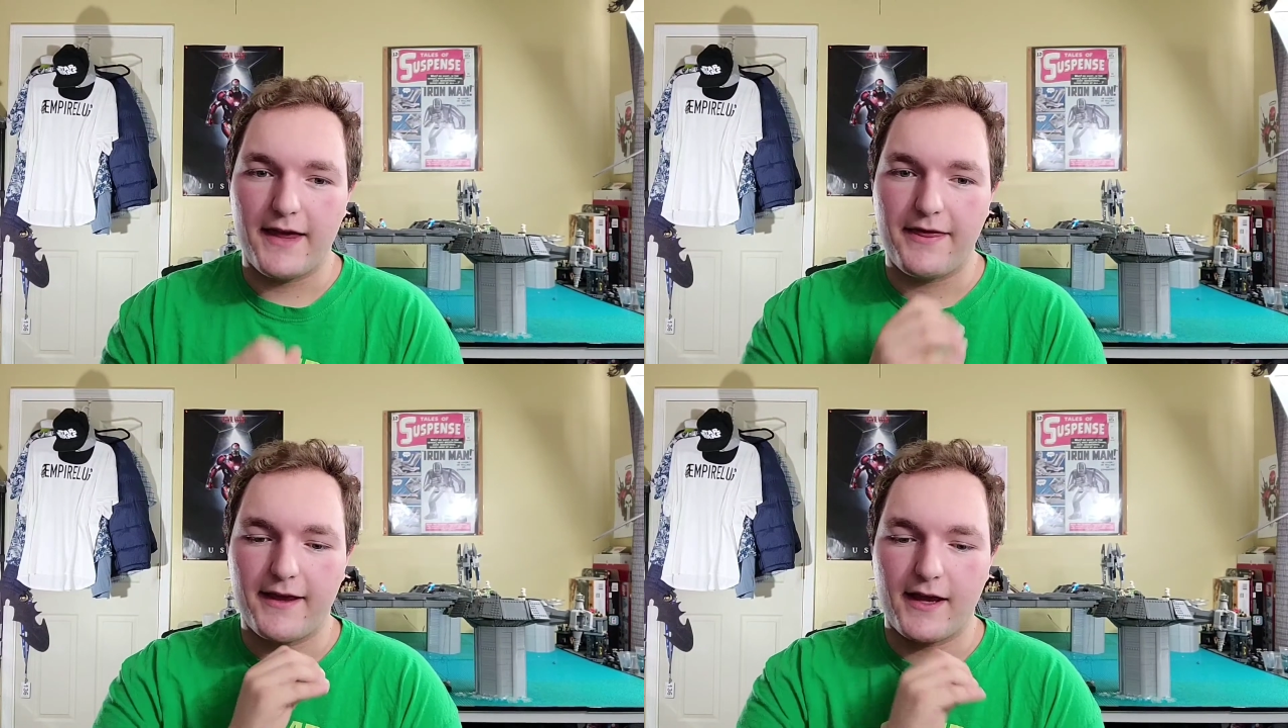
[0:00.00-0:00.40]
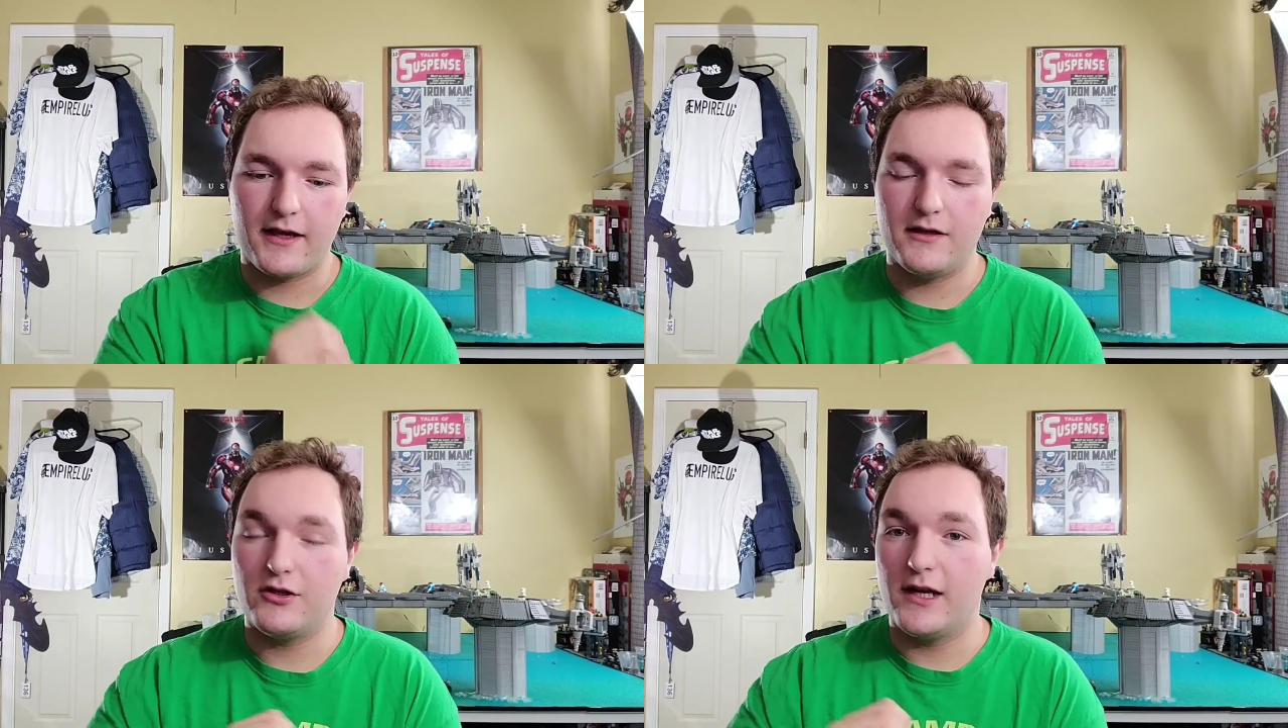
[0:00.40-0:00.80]
I think I
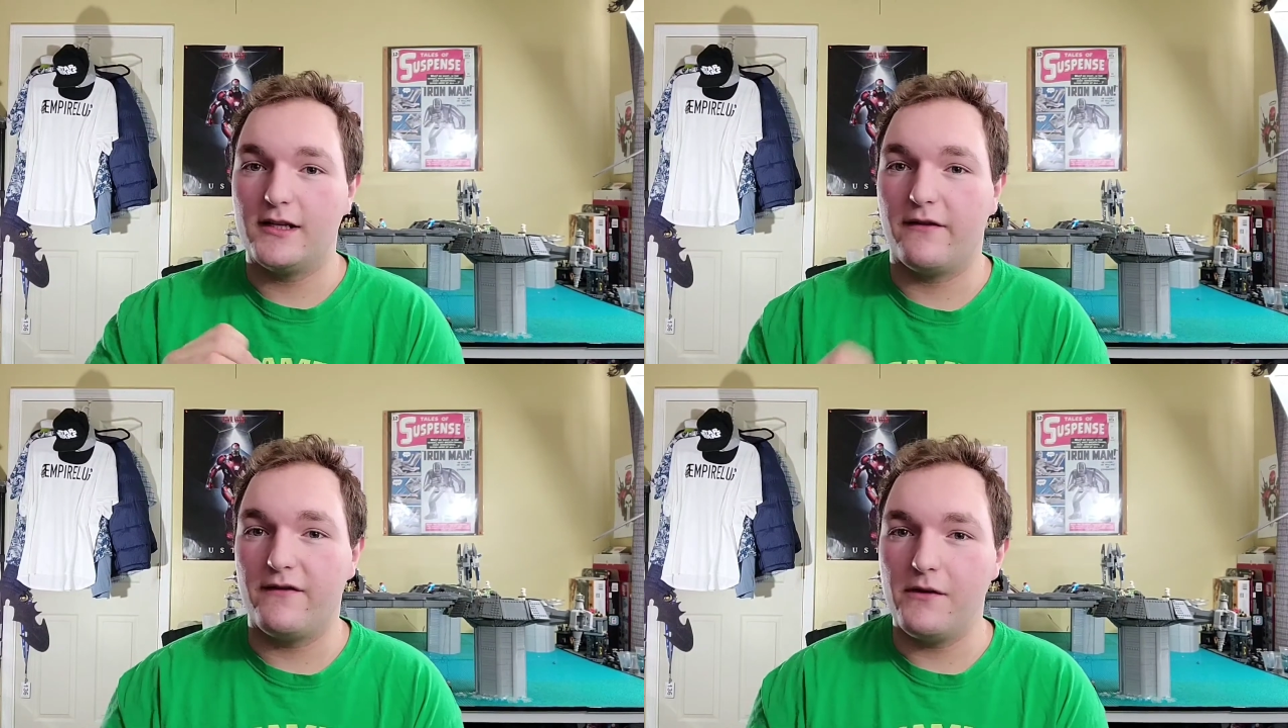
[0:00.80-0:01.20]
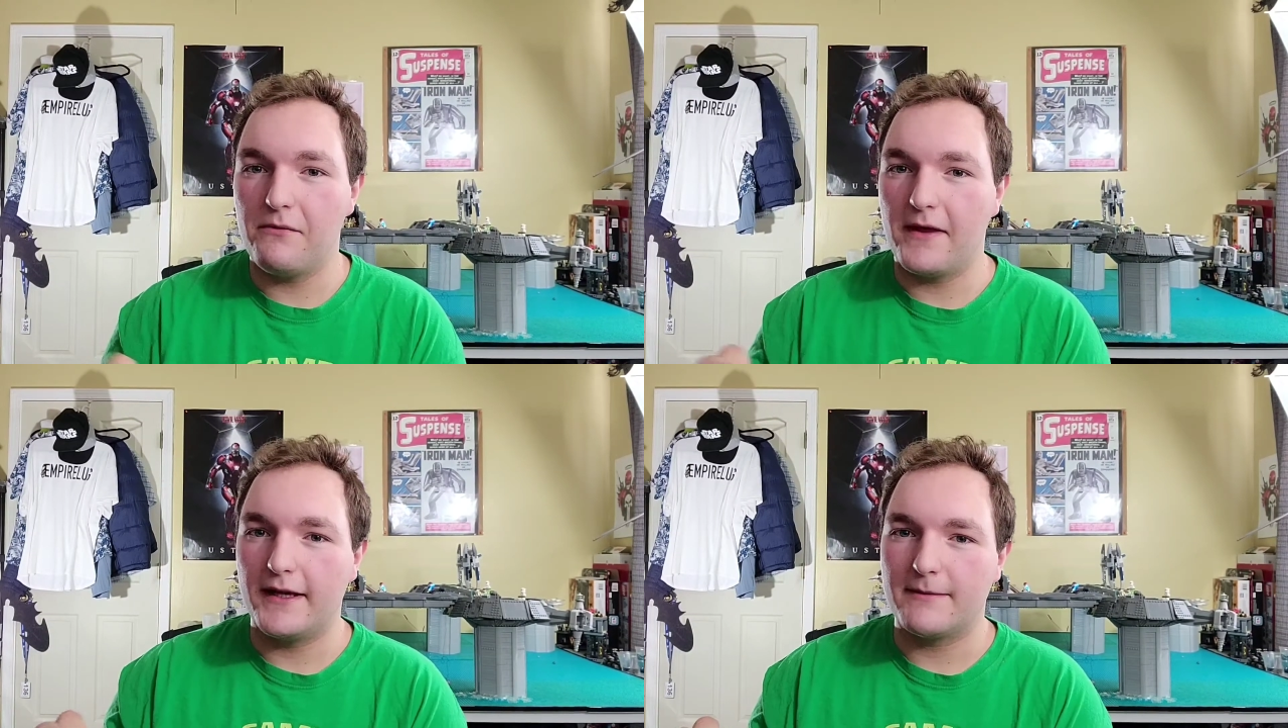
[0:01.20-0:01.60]
can change a
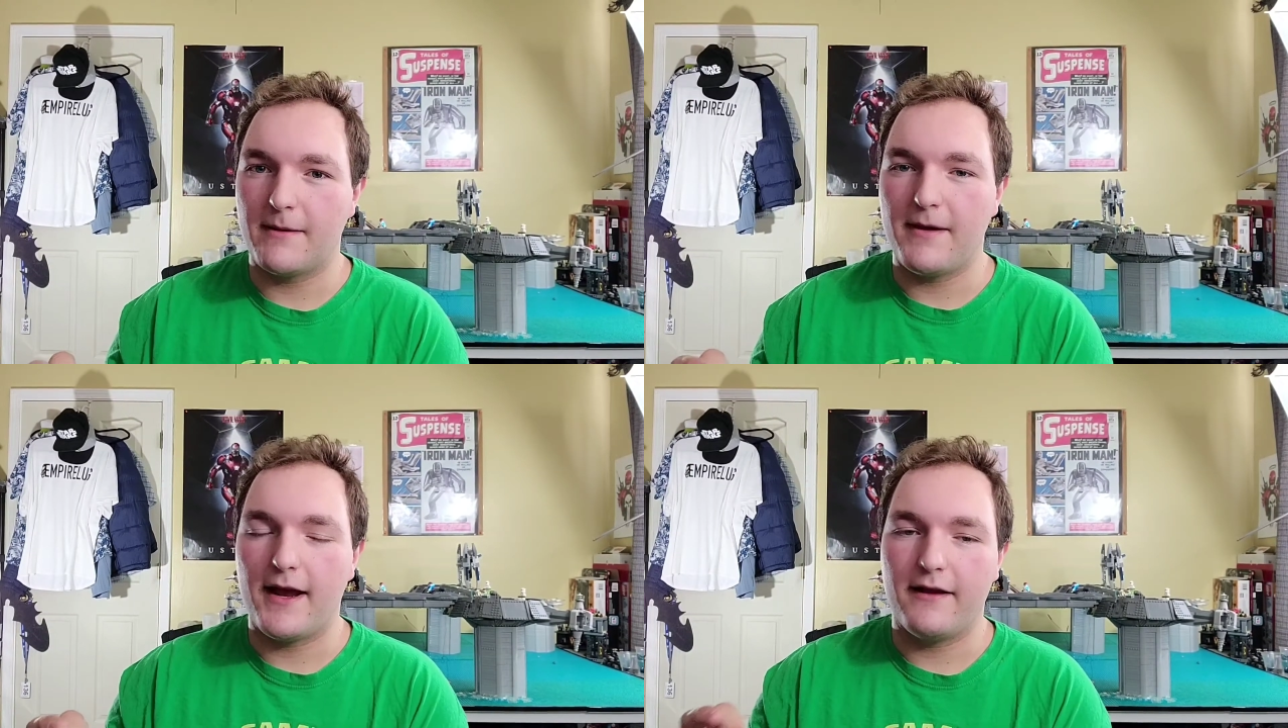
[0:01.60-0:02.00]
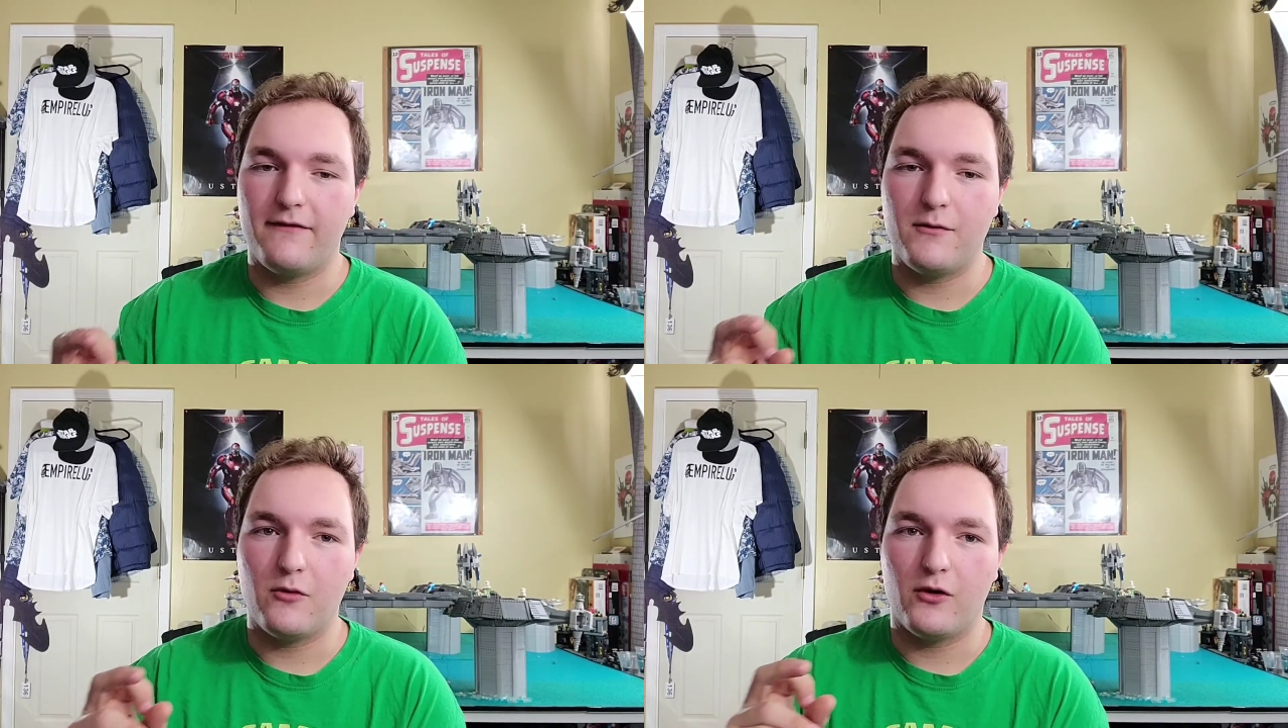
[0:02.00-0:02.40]
few things, maybe add a
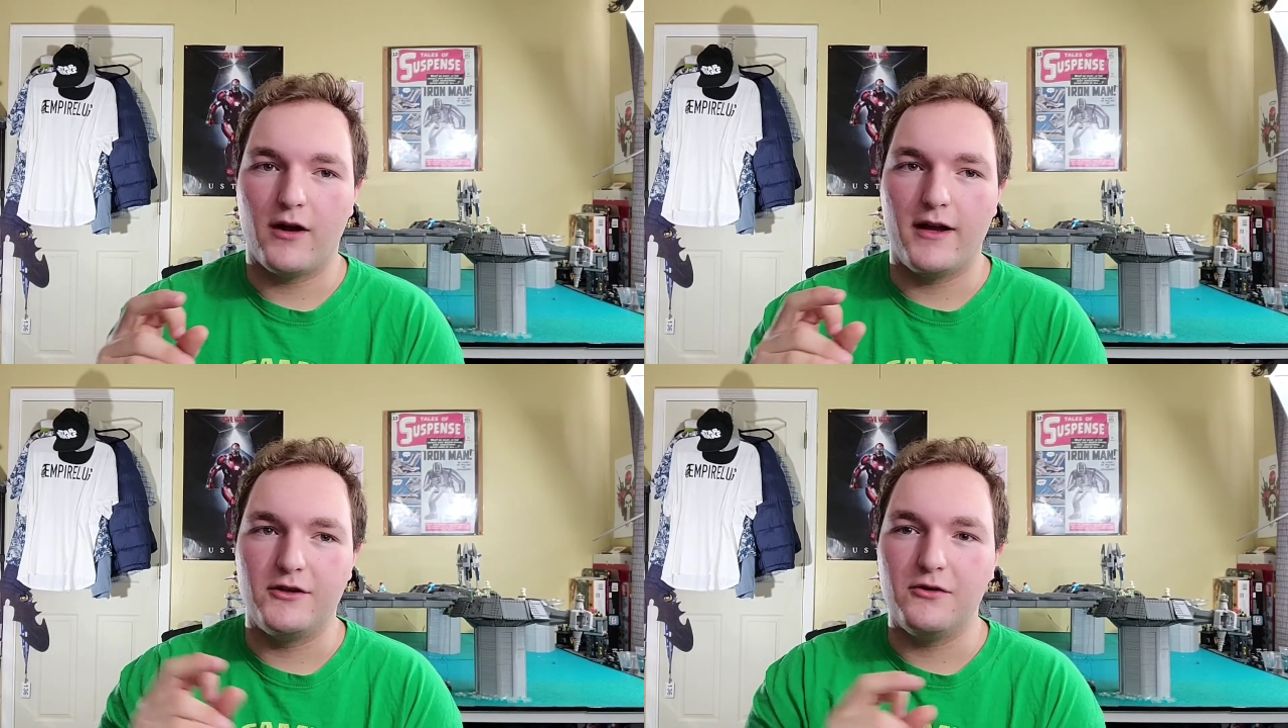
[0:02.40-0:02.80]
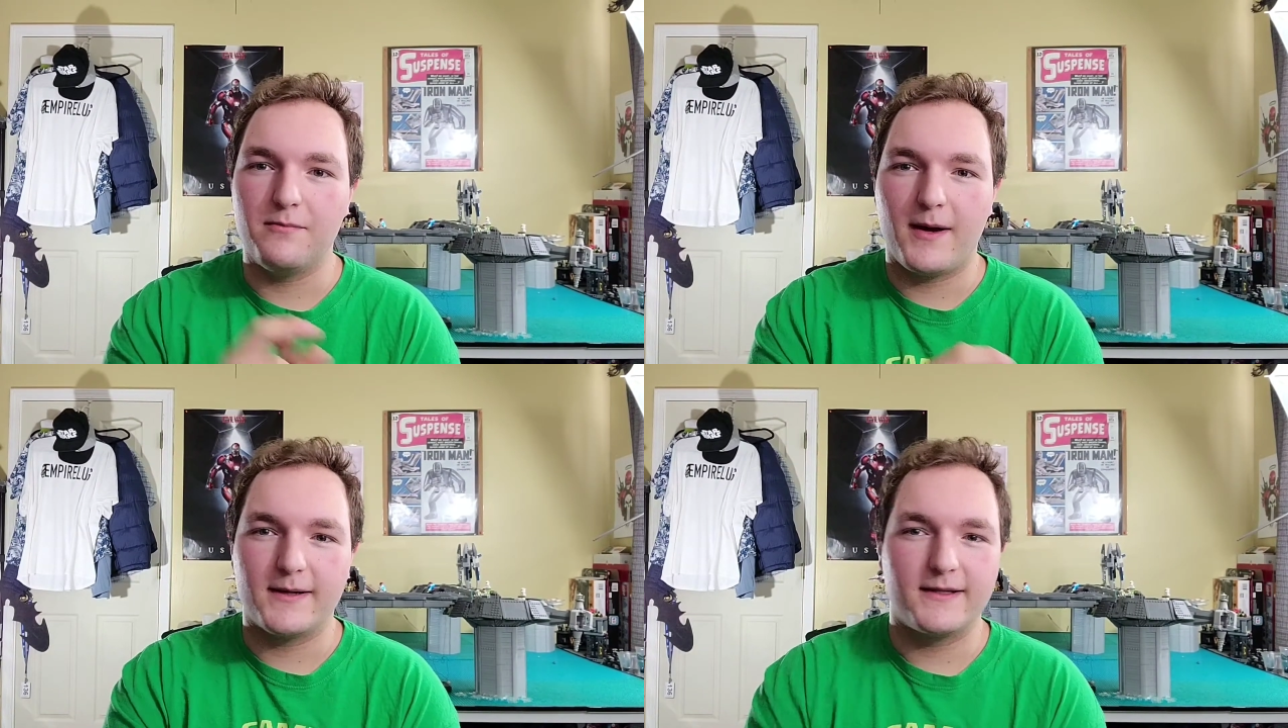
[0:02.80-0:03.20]
few more
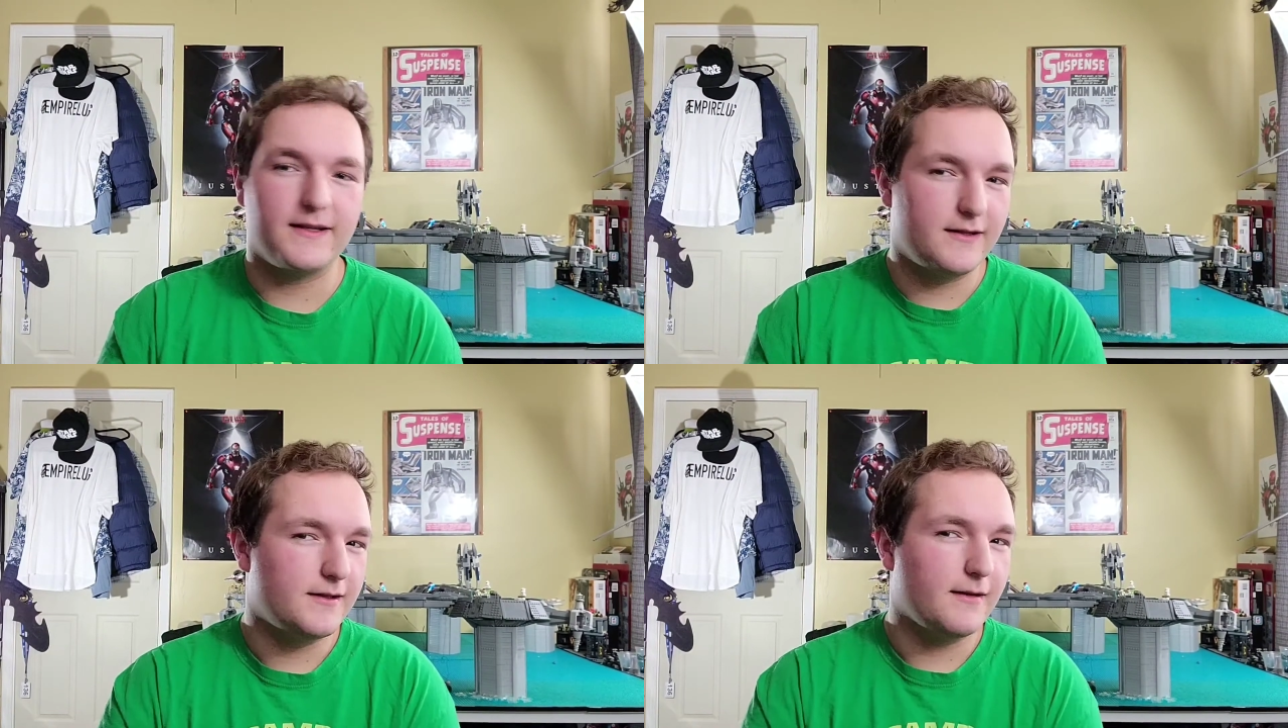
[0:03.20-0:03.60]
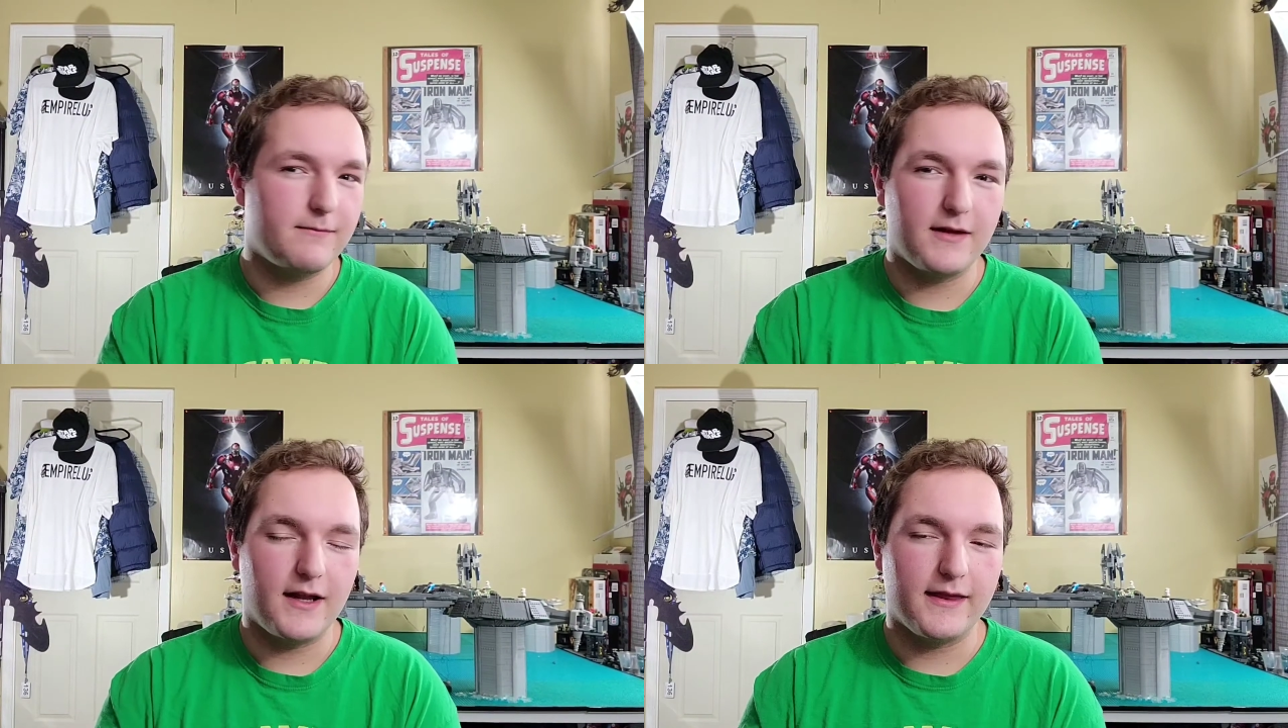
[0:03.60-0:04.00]
jukeboxes and
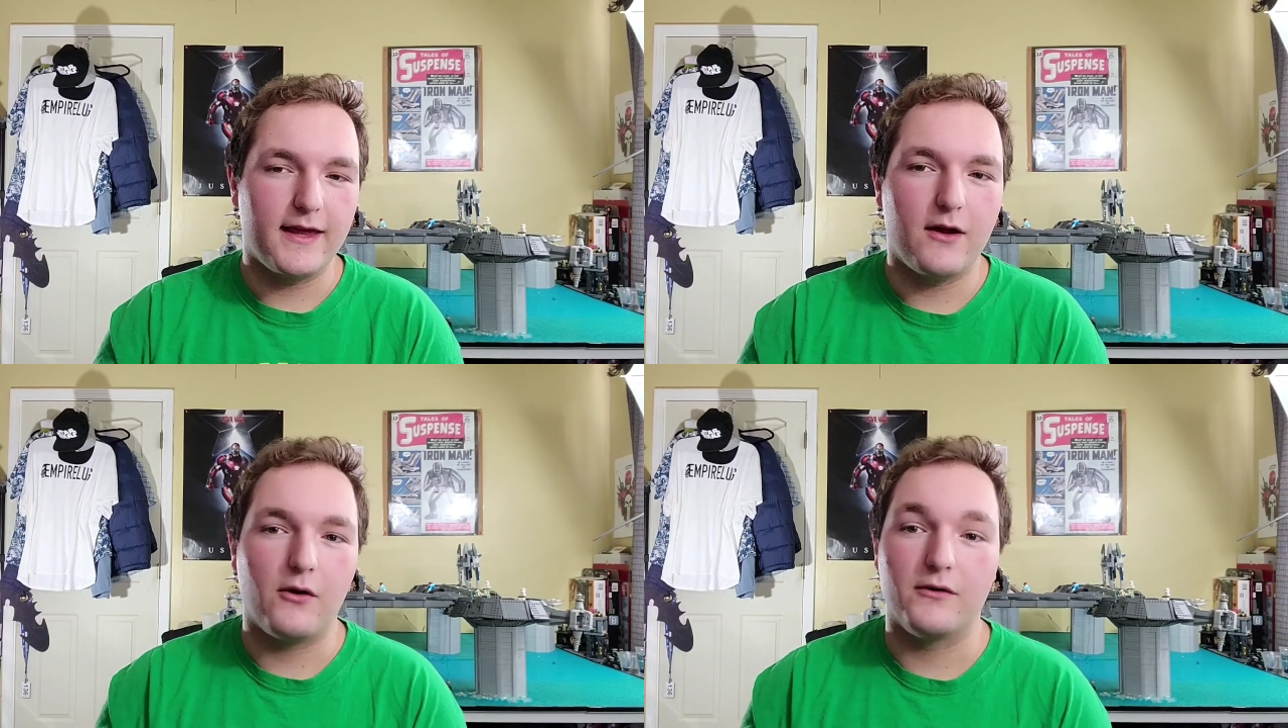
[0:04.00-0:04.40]
something like that,